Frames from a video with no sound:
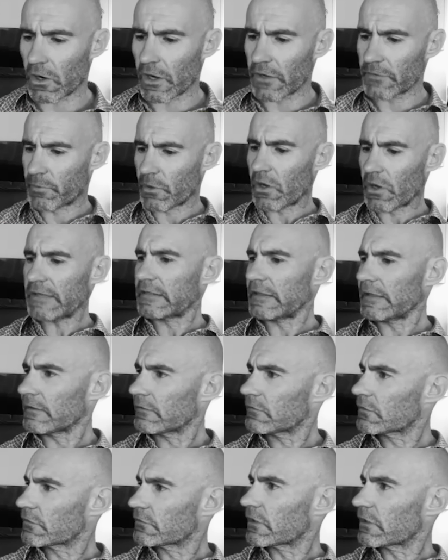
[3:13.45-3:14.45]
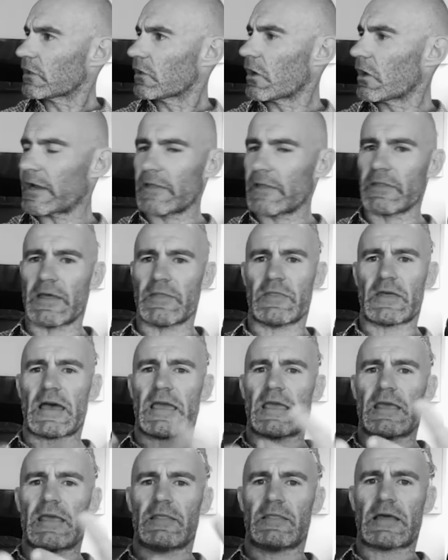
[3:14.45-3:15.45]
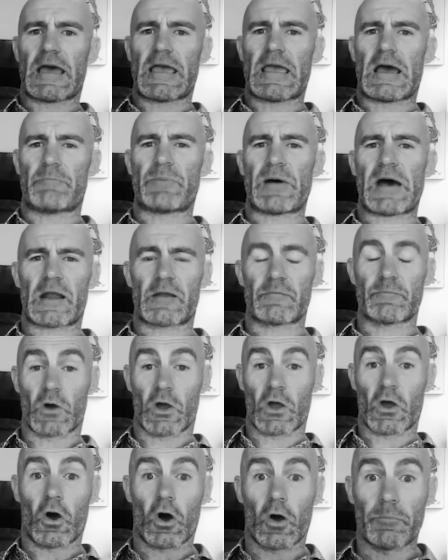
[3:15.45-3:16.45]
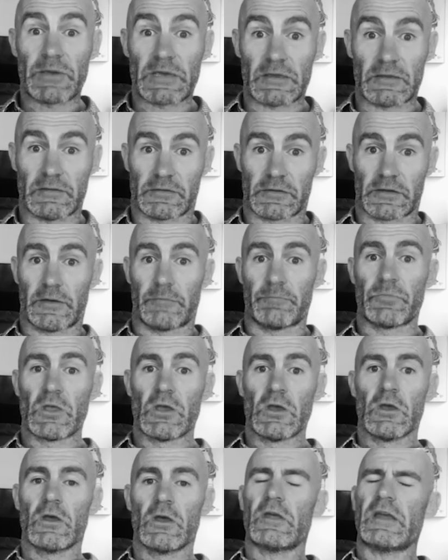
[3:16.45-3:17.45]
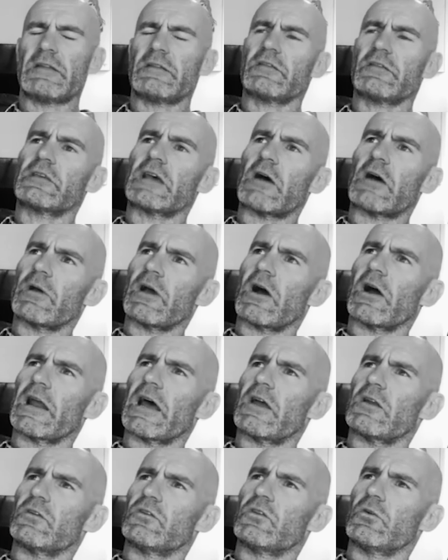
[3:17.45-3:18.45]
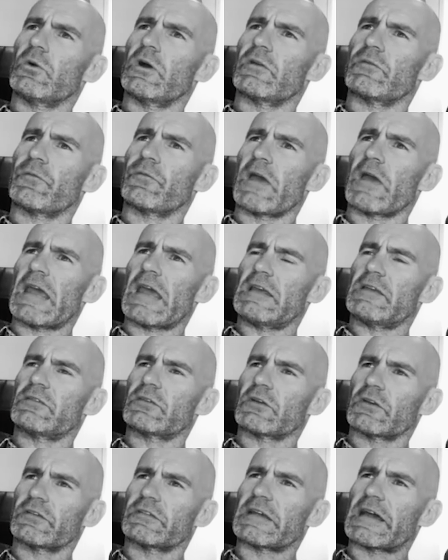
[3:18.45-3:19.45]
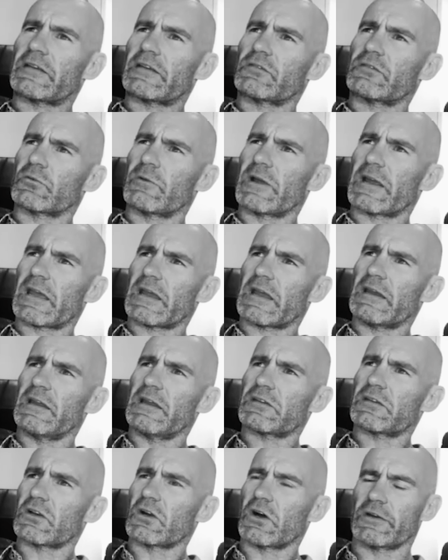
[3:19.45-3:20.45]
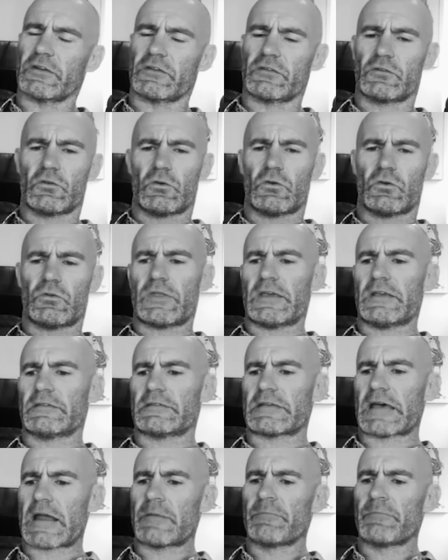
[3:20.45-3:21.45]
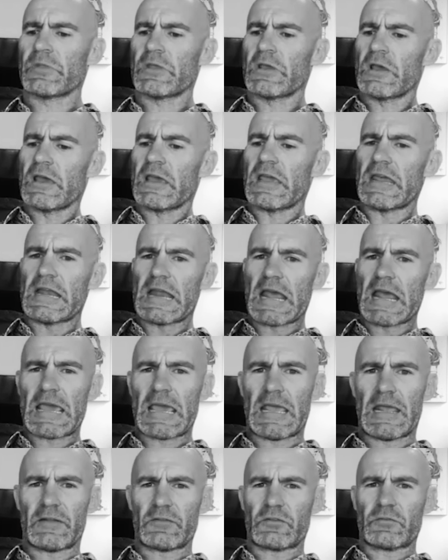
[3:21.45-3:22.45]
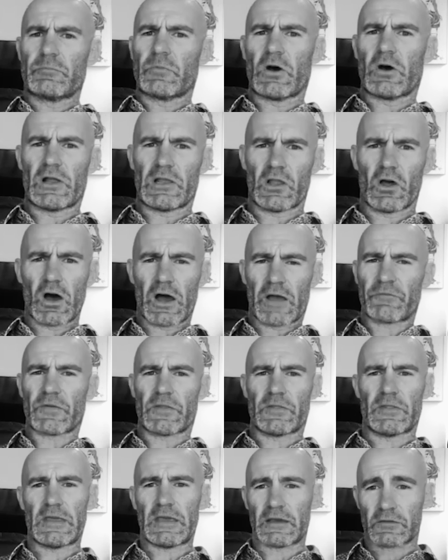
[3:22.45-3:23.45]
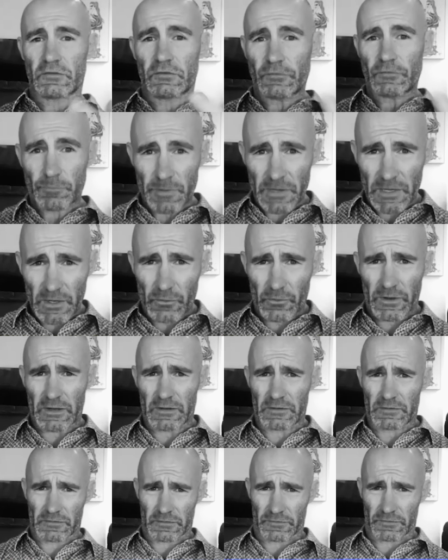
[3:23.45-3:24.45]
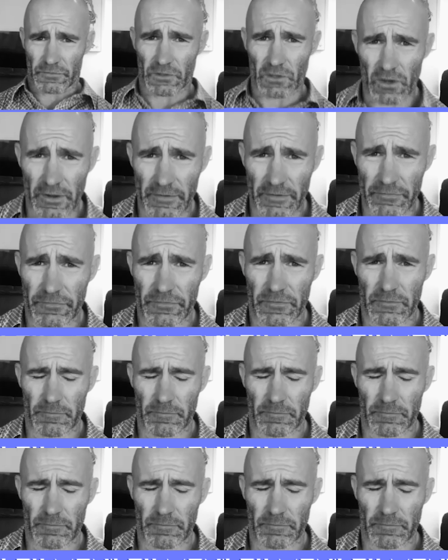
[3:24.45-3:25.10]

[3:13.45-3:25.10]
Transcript: I buy things because I like that they are part of my hobbies. And it's so I don't do it for any sort of status or recognition. I just do things that enhance my life and the experience of life.